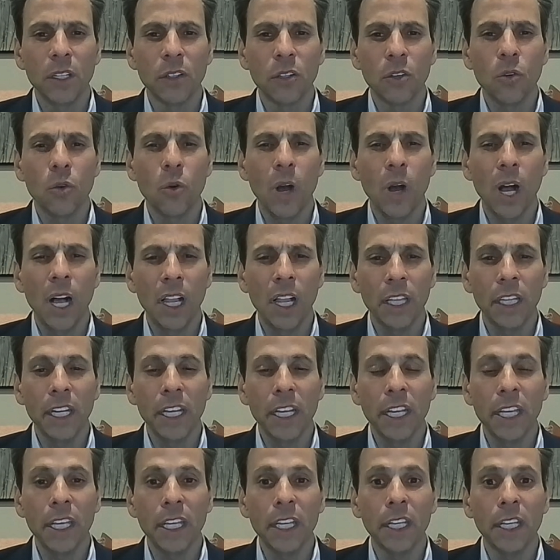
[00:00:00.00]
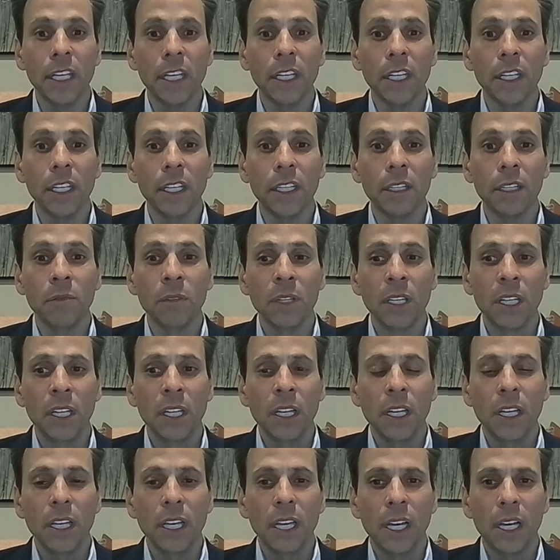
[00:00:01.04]
quality,
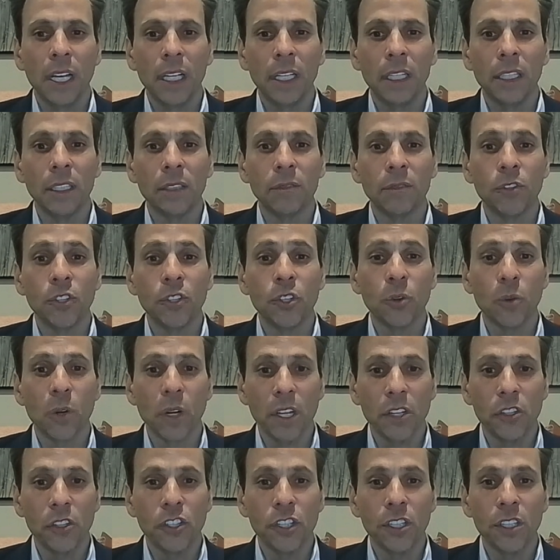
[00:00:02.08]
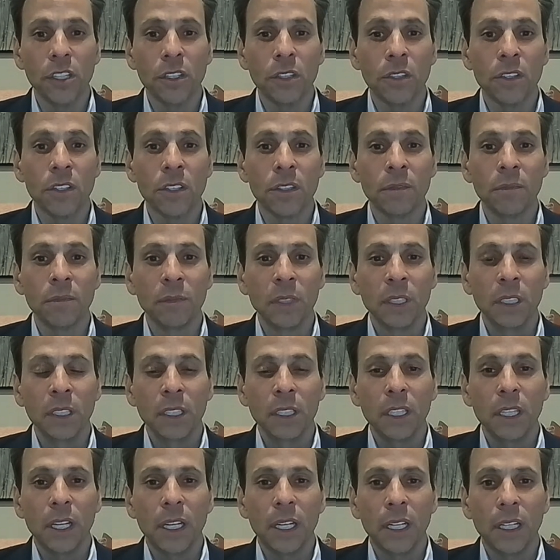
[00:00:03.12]
shortages,
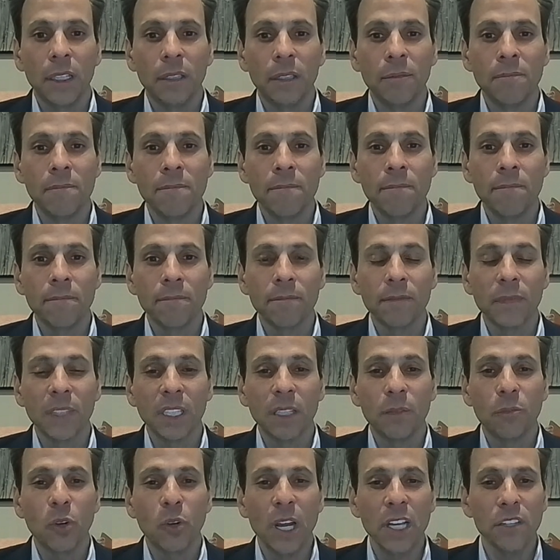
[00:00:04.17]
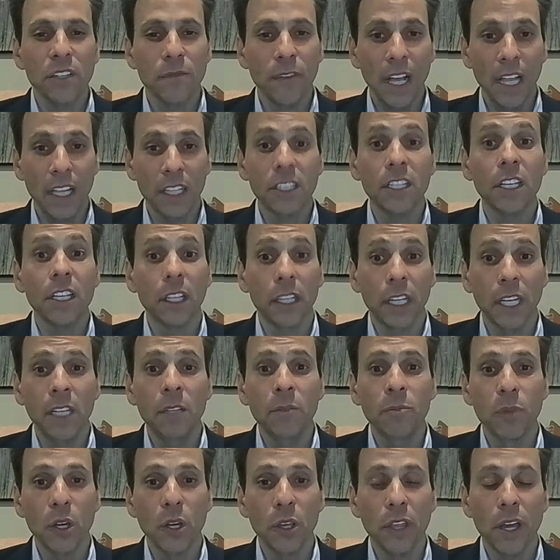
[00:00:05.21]
price volatility,
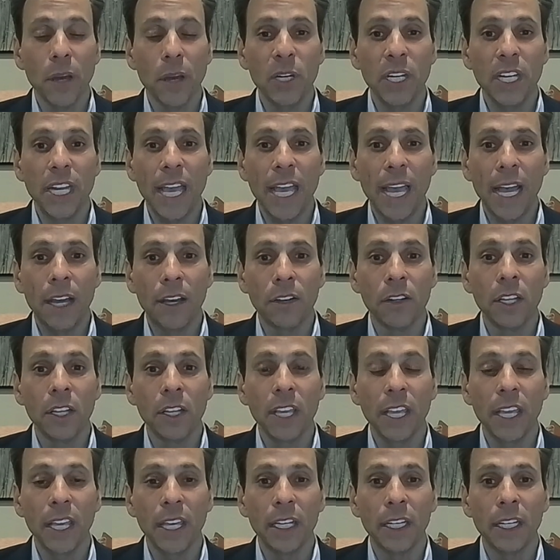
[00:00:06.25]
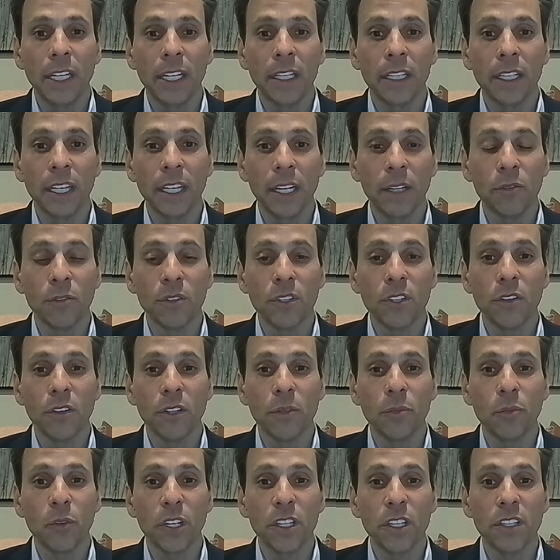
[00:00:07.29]
both up and down, and I was doing
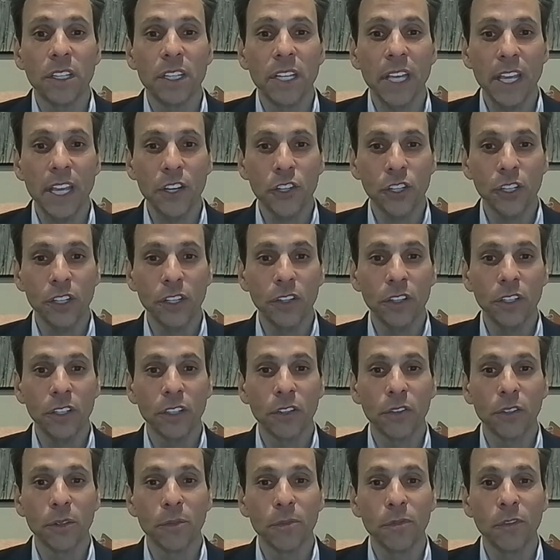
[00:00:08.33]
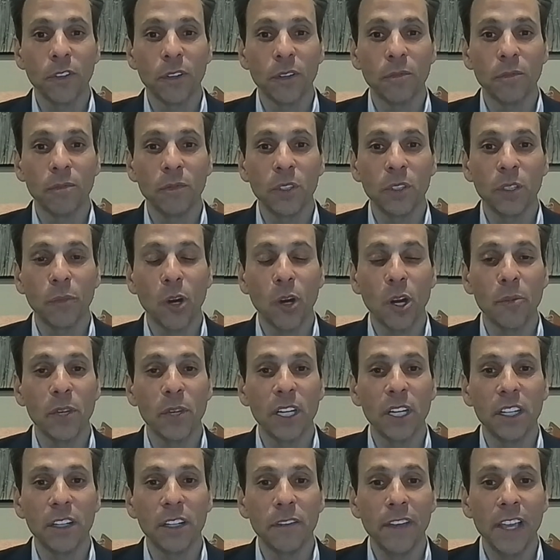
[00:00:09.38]
a presentation to a group from
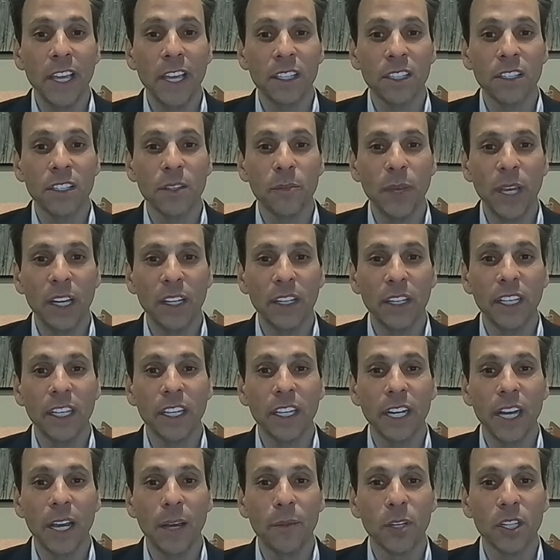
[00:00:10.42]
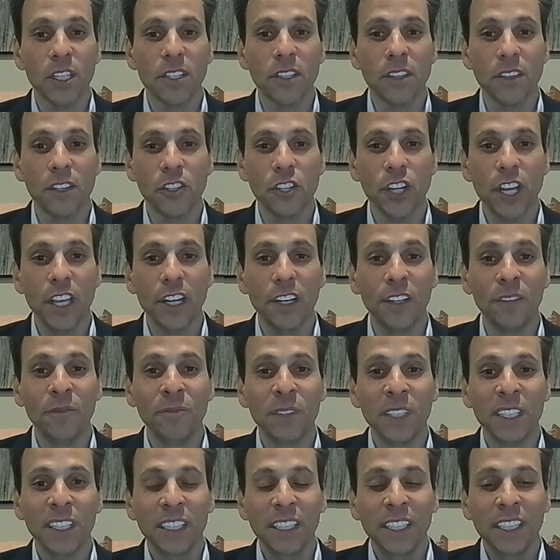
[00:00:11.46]
Department of Defense about economics in the channel.
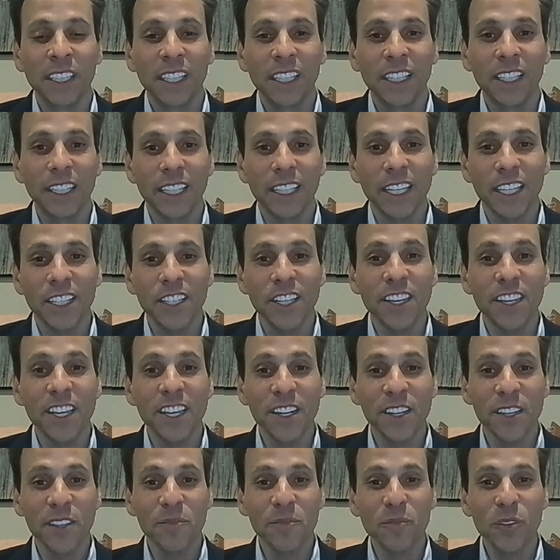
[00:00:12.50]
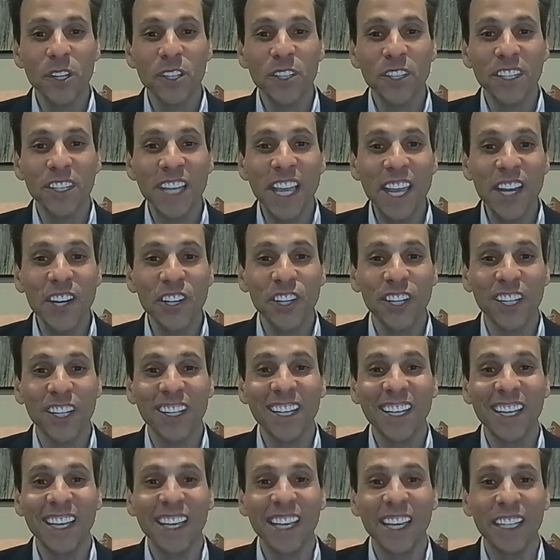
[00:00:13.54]
And I get to the end of the presentation,
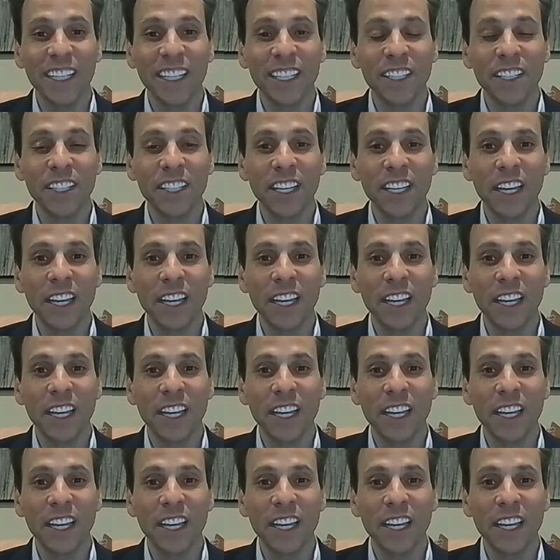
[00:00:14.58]
and